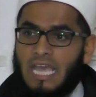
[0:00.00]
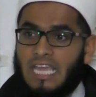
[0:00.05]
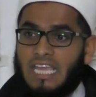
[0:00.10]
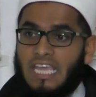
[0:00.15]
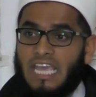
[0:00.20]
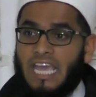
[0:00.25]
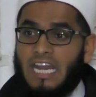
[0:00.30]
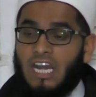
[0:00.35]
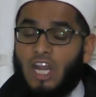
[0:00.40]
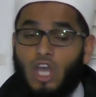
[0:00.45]

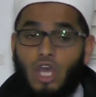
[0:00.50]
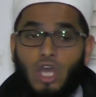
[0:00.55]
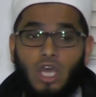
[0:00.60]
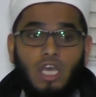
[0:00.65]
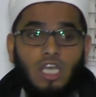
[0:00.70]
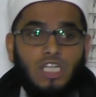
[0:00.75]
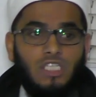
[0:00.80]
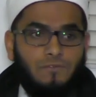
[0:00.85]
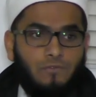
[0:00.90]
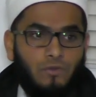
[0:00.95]
an
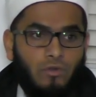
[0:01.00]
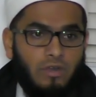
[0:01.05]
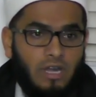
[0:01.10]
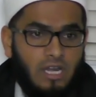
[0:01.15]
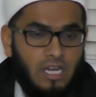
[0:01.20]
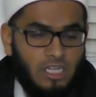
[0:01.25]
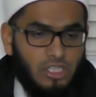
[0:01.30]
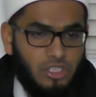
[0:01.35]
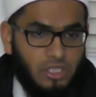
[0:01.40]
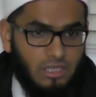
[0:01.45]
urge for
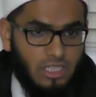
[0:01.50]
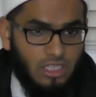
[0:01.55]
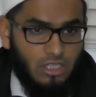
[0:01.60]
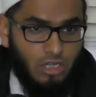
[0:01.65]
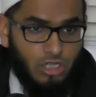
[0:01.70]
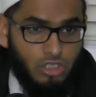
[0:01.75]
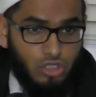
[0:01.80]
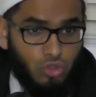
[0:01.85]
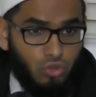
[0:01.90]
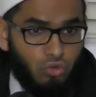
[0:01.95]
an addiction that
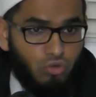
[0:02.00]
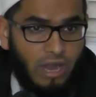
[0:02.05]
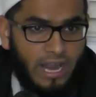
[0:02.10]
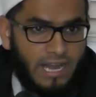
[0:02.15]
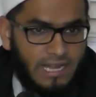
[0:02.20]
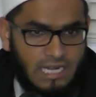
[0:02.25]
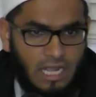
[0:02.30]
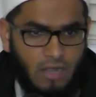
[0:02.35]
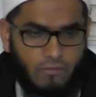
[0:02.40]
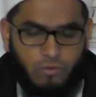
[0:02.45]
you need to do
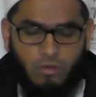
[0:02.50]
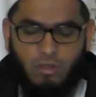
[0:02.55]
right now,